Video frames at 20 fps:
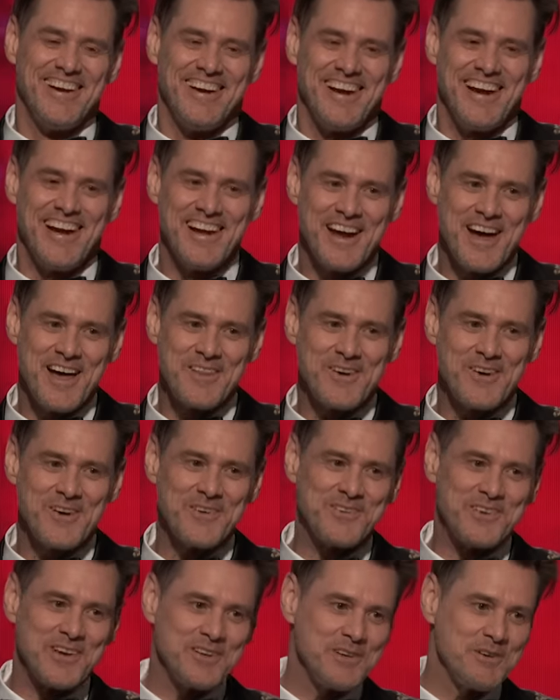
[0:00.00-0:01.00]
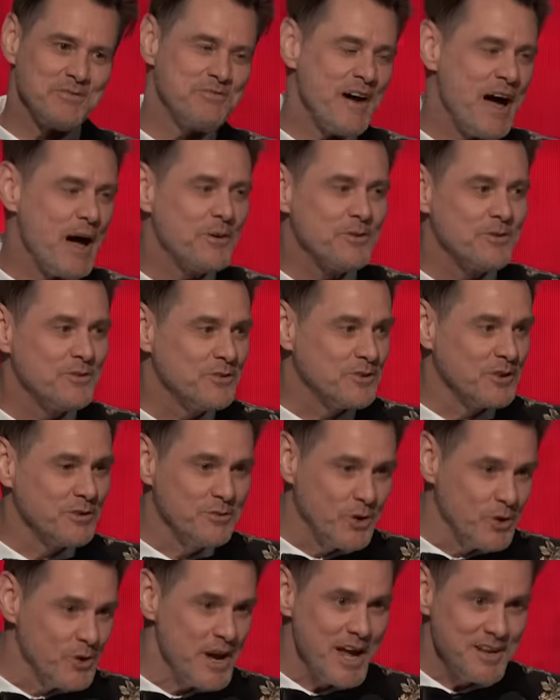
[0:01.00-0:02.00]
And others into fountains of
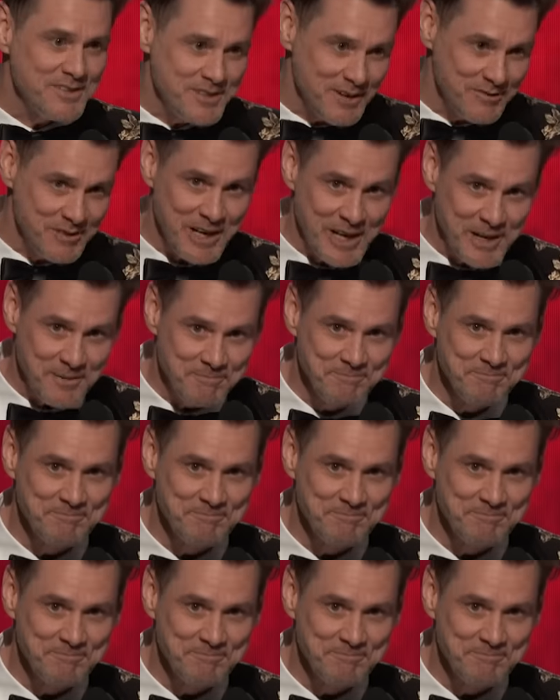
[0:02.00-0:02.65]
creativity.